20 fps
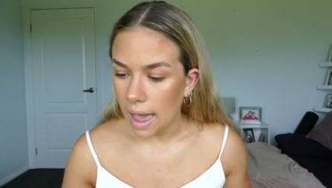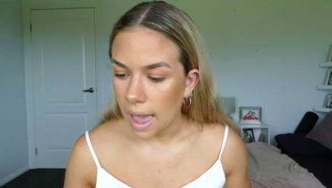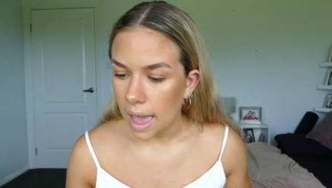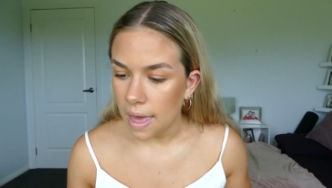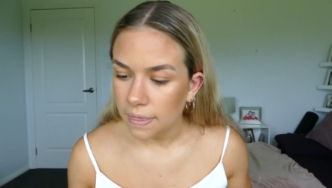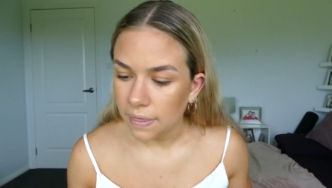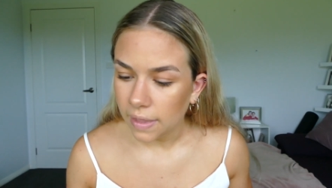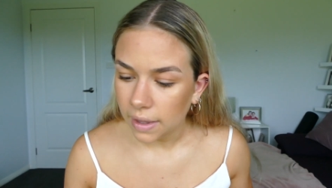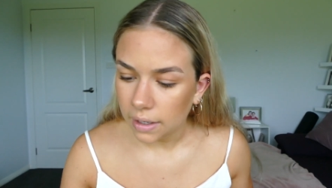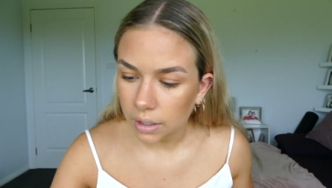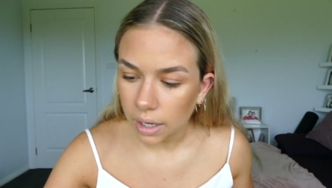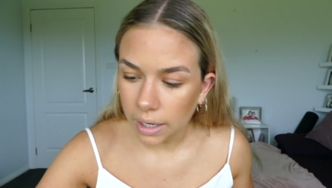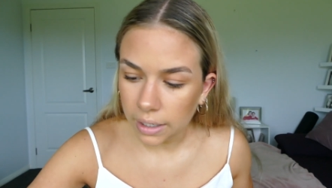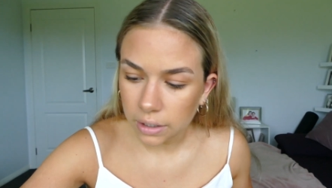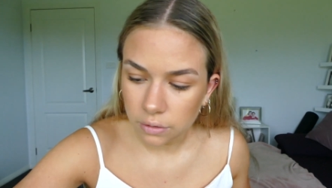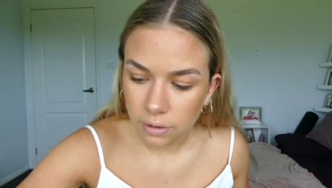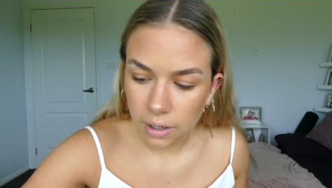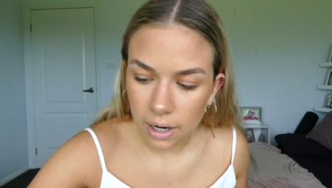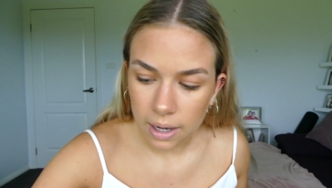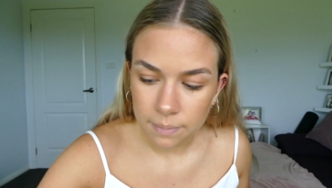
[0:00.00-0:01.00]
And then I
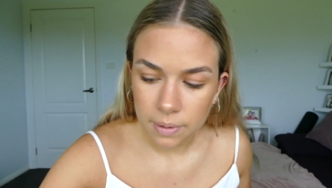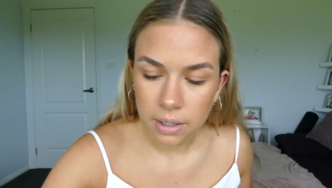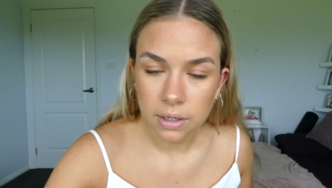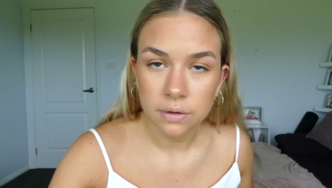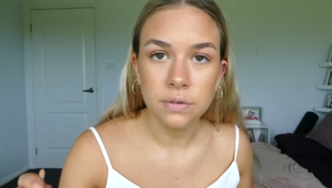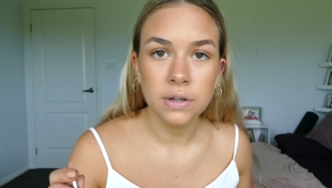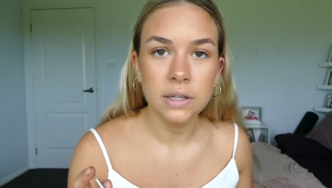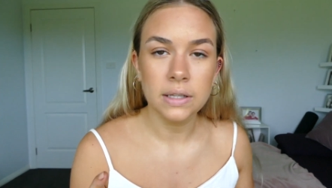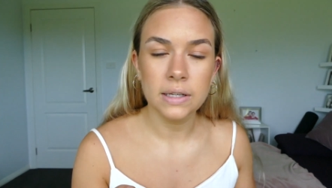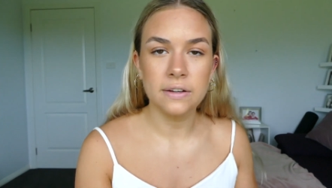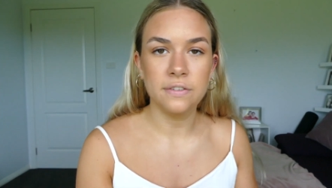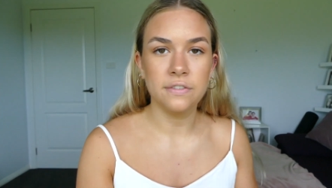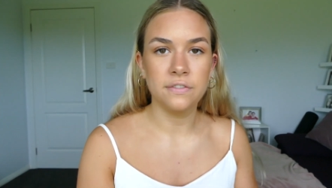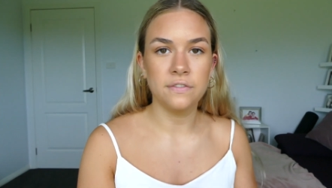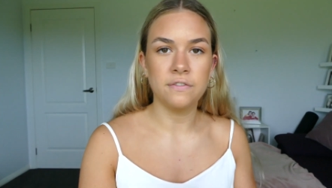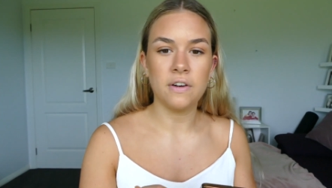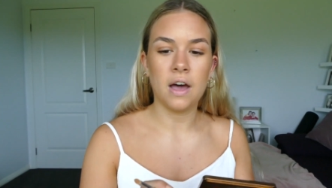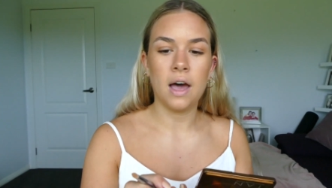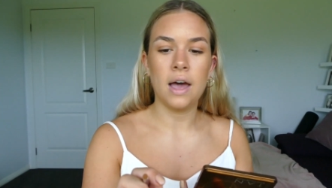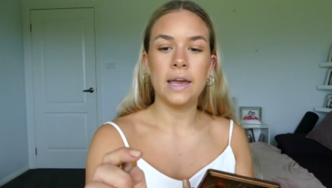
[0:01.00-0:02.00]
grab a really
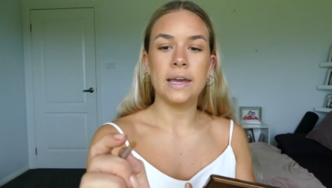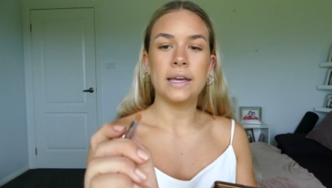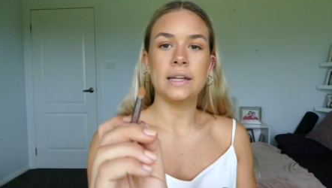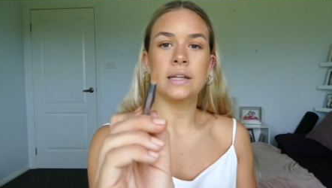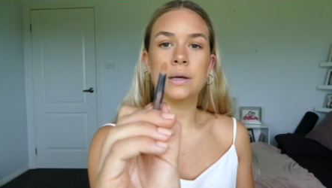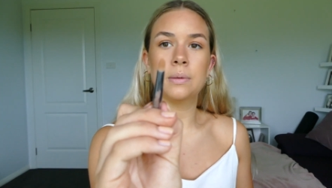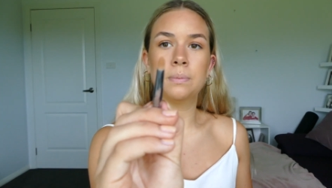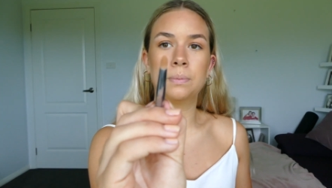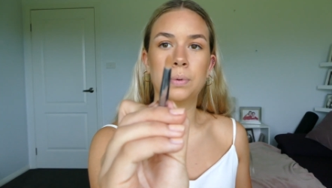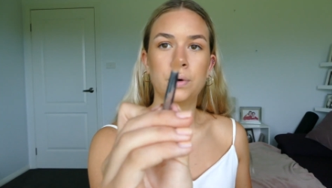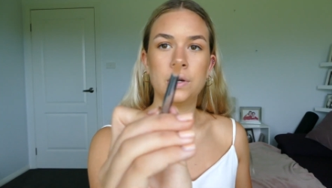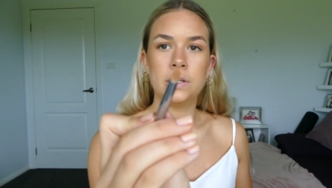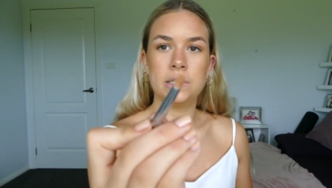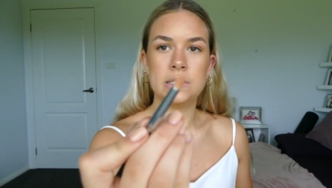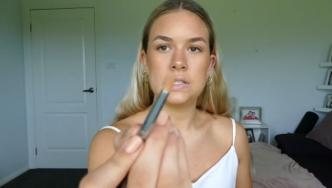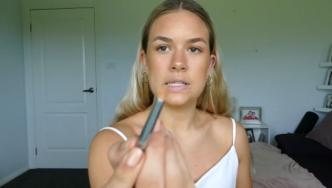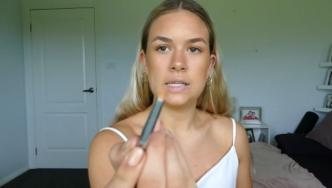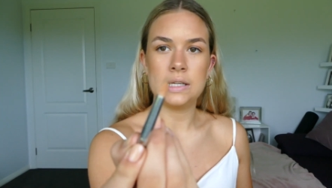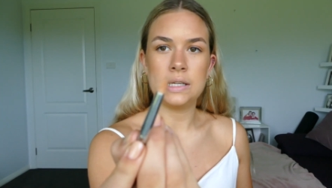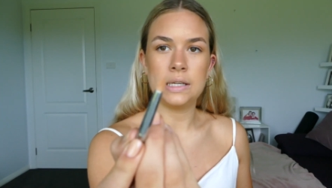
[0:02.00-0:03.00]
fine
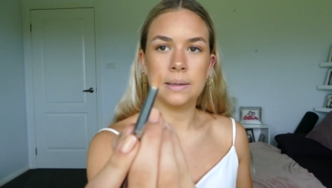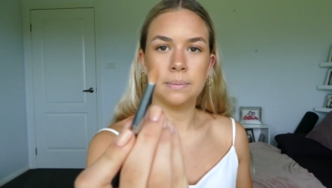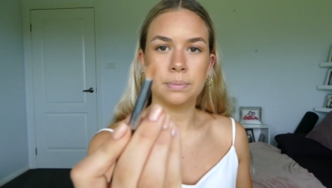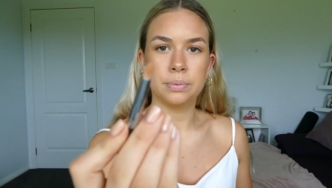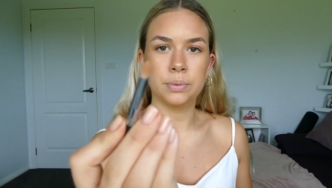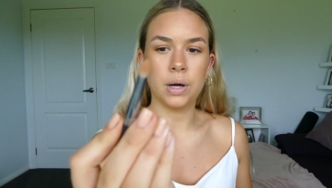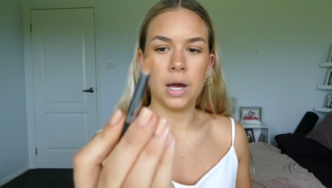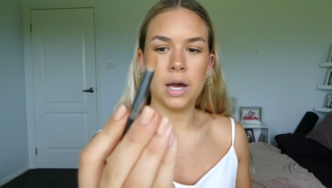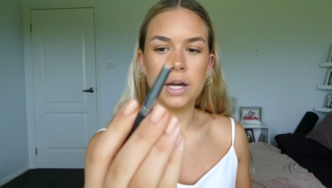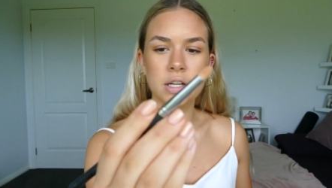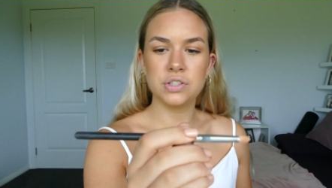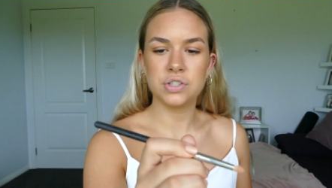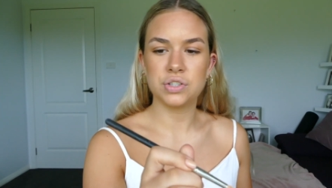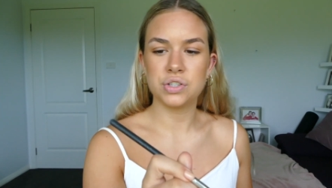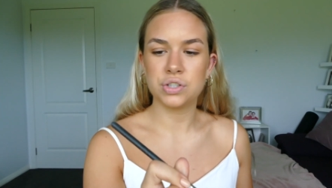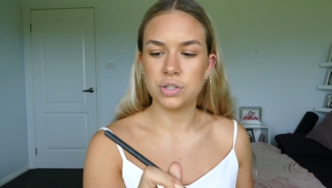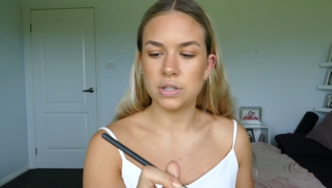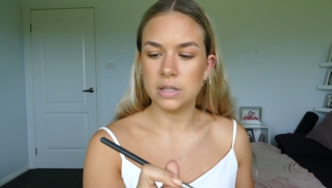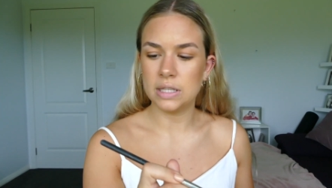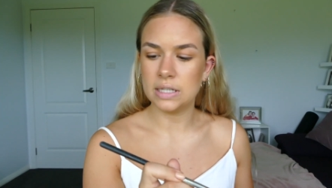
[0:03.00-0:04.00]
pointy
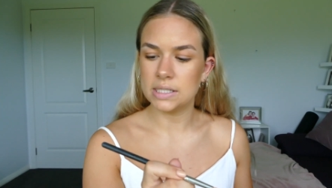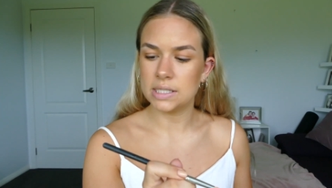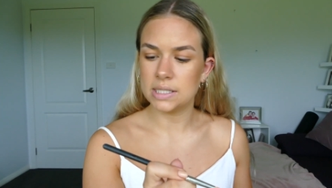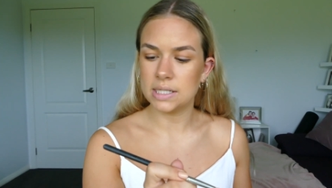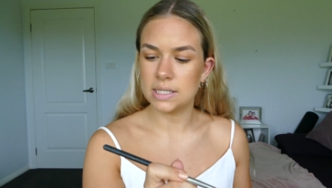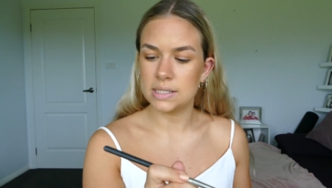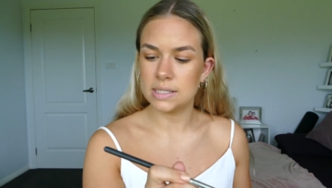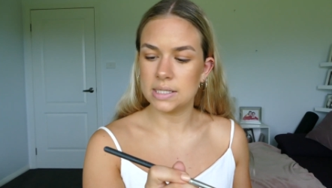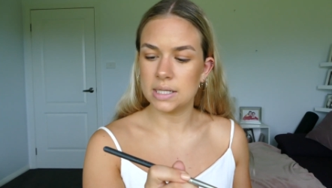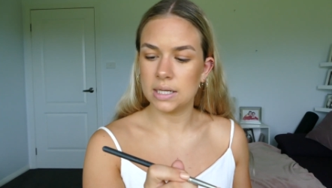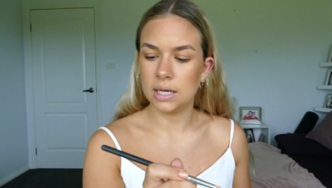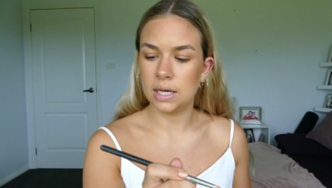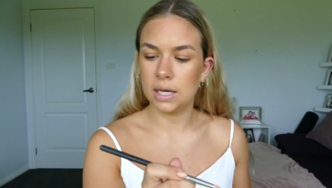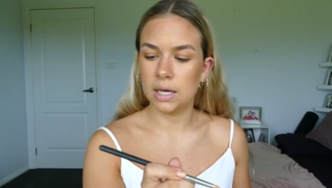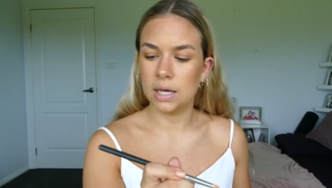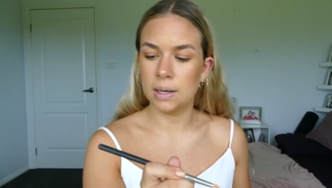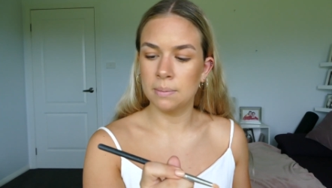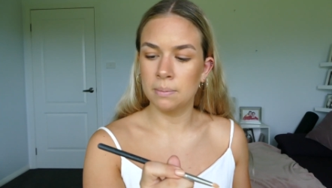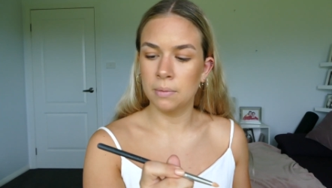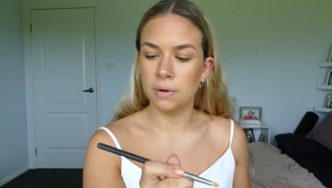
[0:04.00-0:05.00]
brush. This is
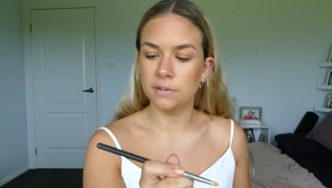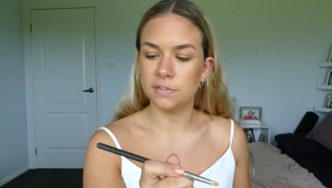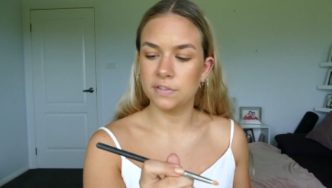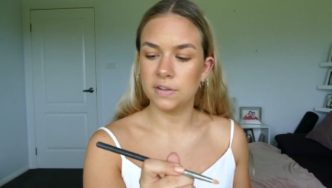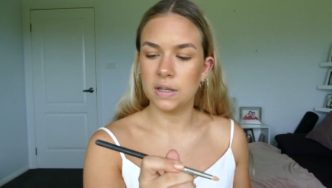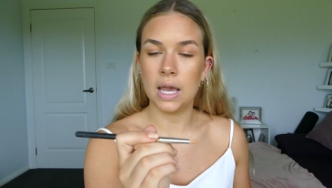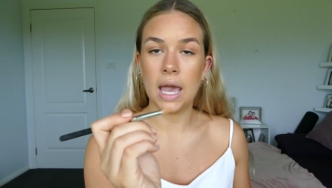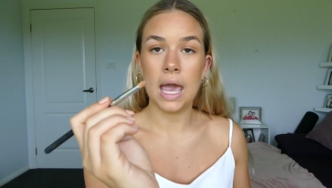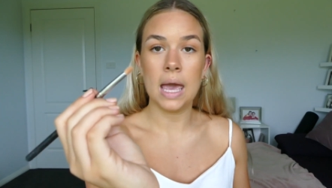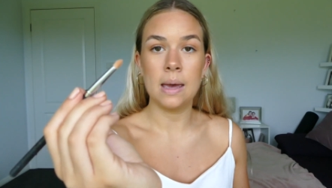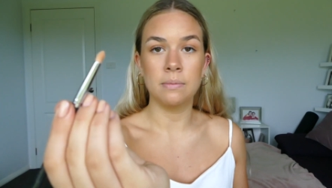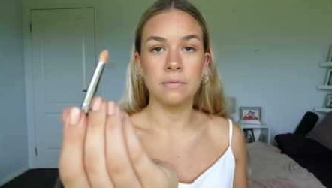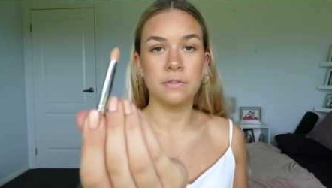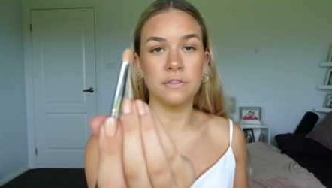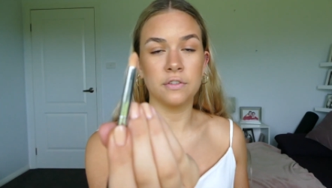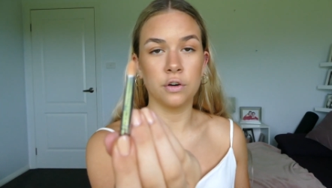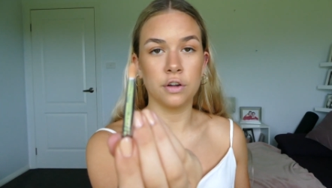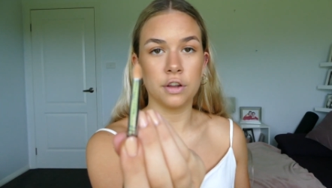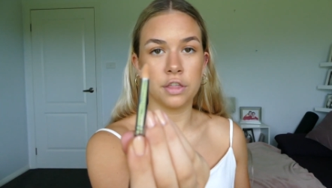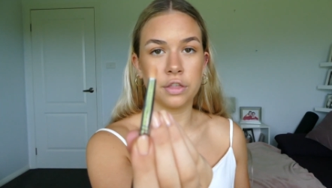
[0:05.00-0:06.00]
the Morphe
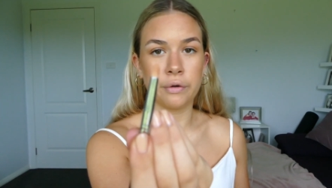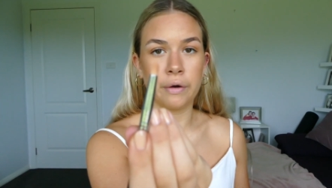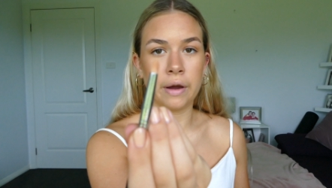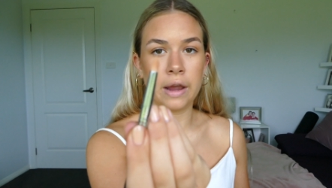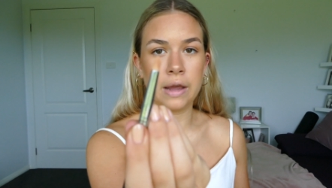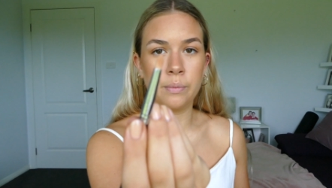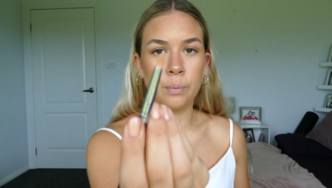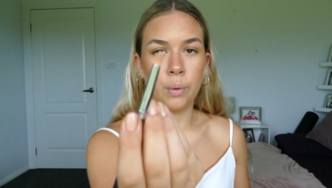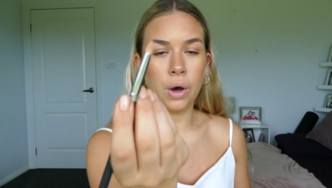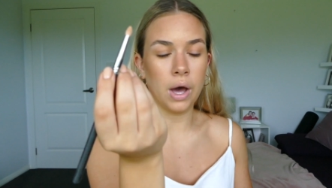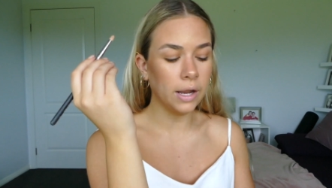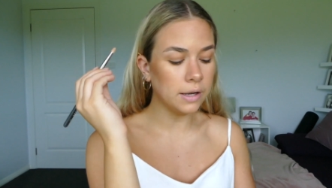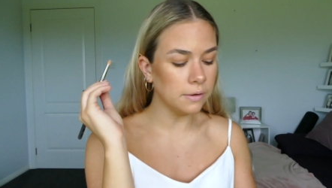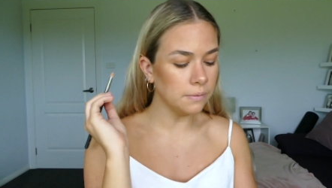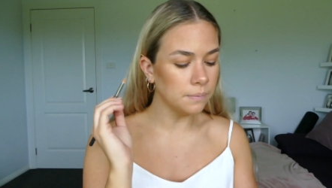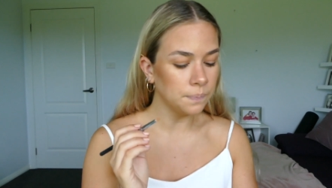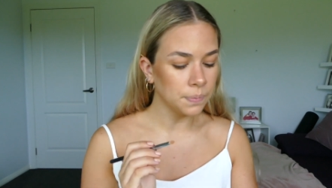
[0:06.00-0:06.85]
M431.